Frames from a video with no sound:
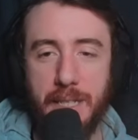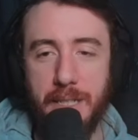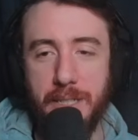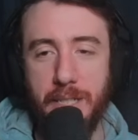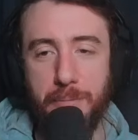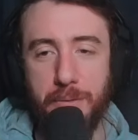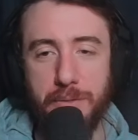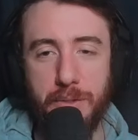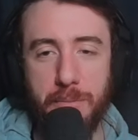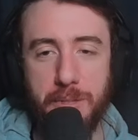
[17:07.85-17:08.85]
the Shaper of
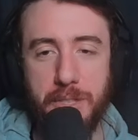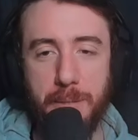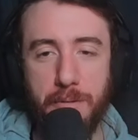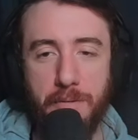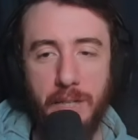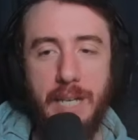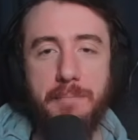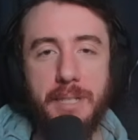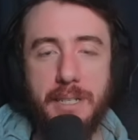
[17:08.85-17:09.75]
Storms and Shaper of Flames,